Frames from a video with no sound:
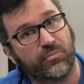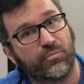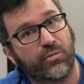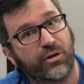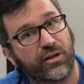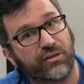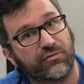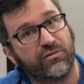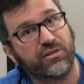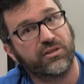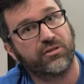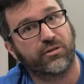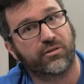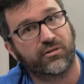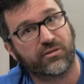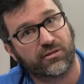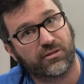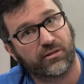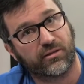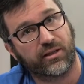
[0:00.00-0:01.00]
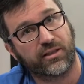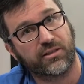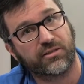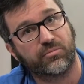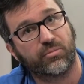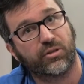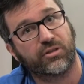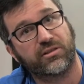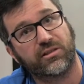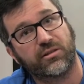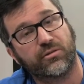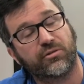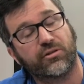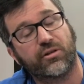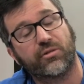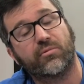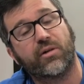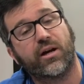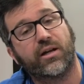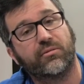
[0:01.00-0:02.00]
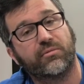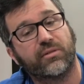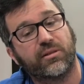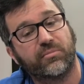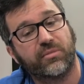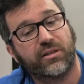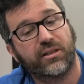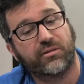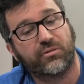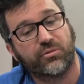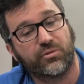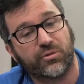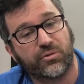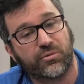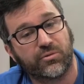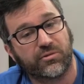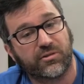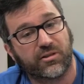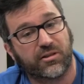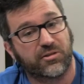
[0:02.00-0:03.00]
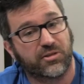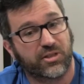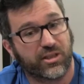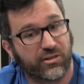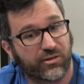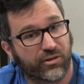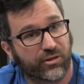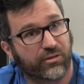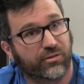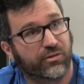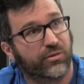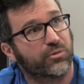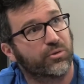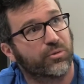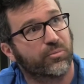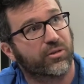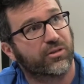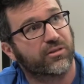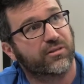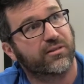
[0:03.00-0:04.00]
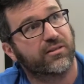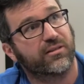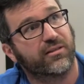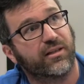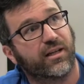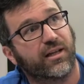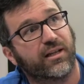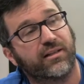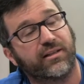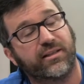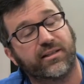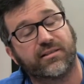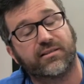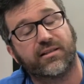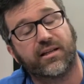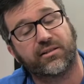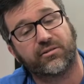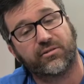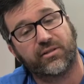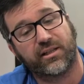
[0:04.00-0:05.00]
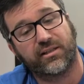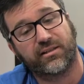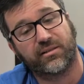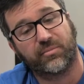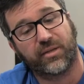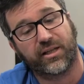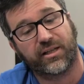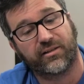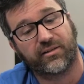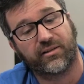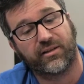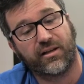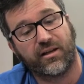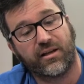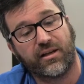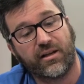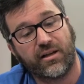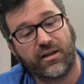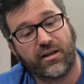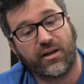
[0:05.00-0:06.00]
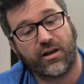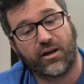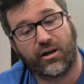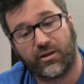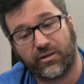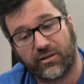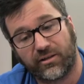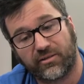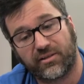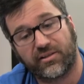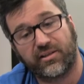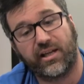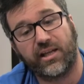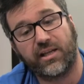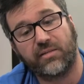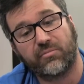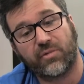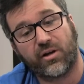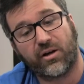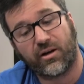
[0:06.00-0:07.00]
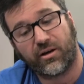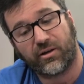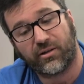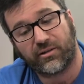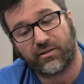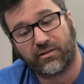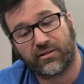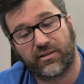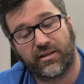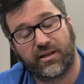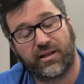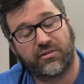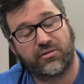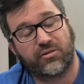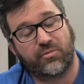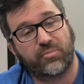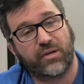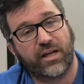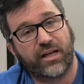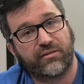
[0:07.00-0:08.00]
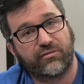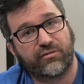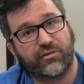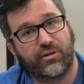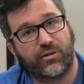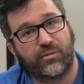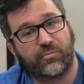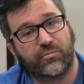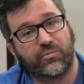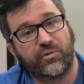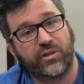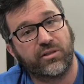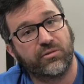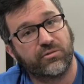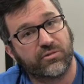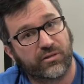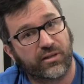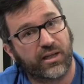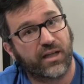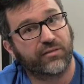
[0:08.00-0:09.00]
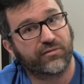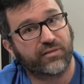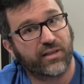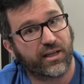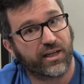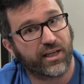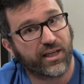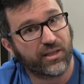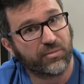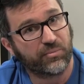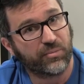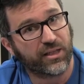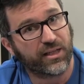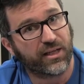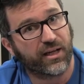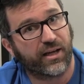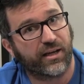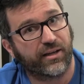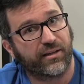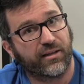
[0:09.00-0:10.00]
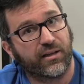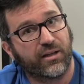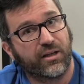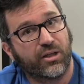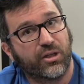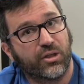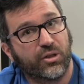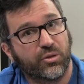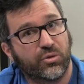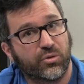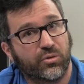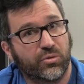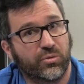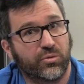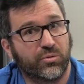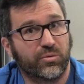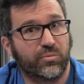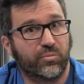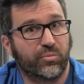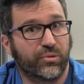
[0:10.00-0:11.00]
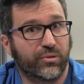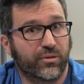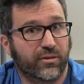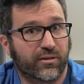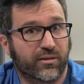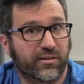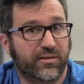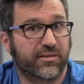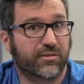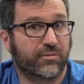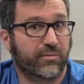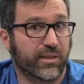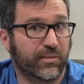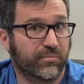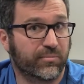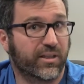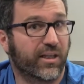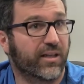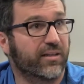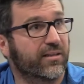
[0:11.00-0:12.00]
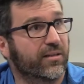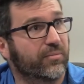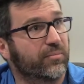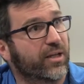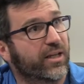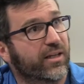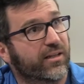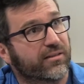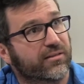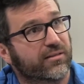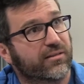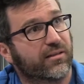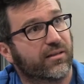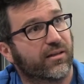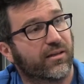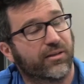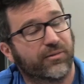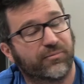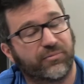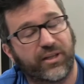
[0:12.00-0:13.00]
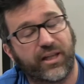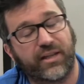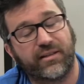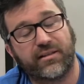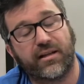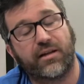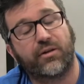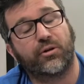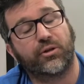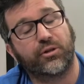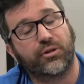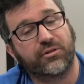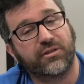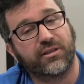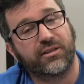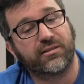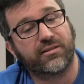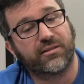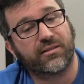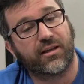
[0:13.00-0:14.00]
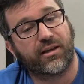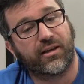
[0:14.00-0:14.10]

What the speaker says: a more efficient storage. But the other one will be to use JSON documents directly inside the database. Same on the platform, we use a Kafka API to build stream data-based and data-oriented